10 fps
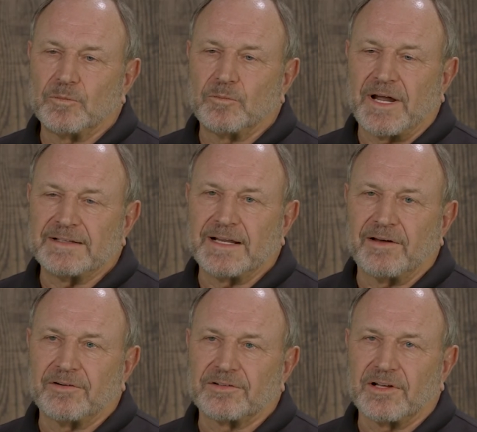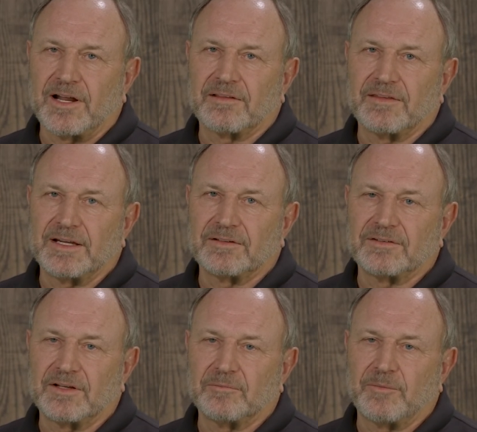Right now, there's a lot of
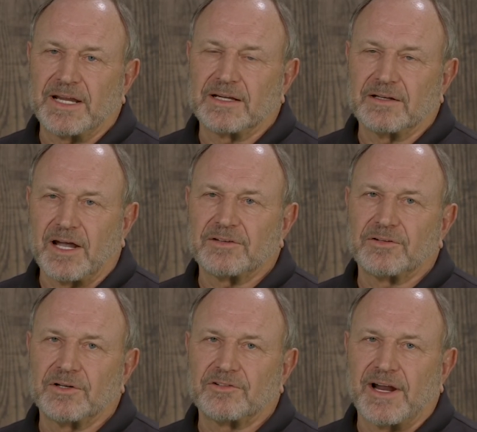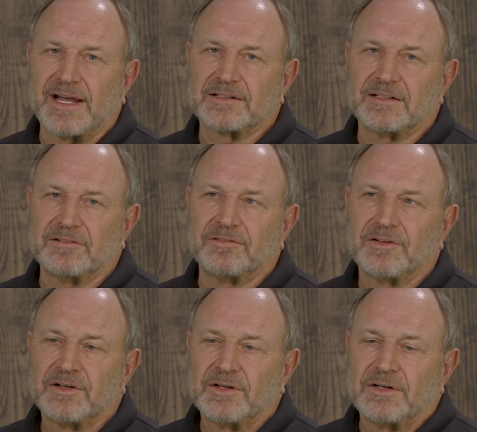things that make it not so attractive,
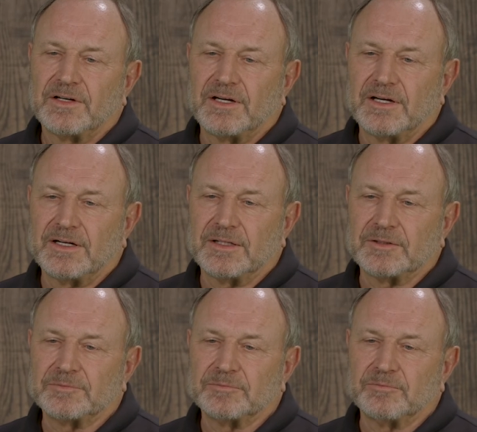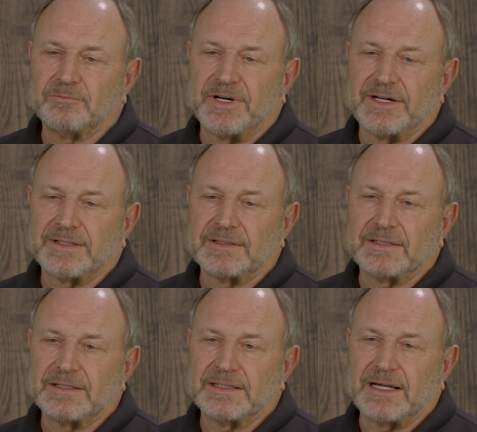but
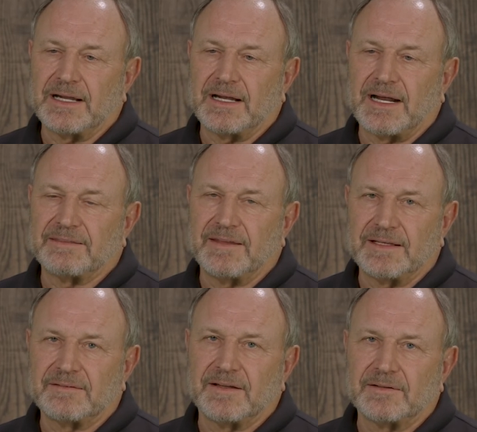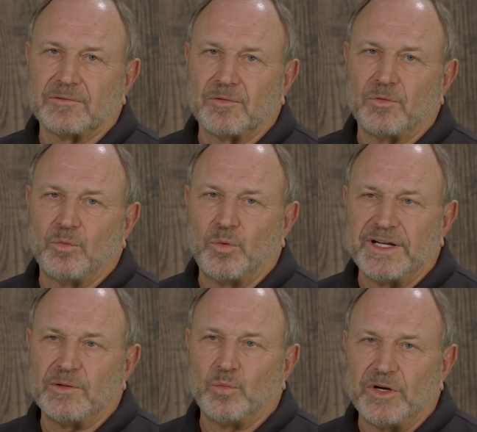I think that
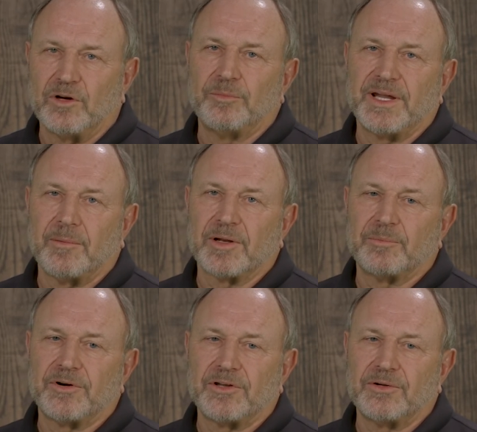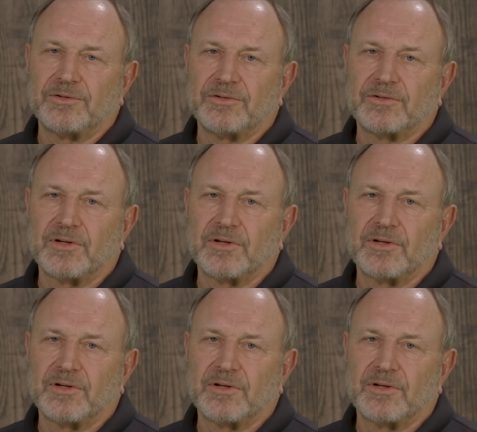we will be able to produce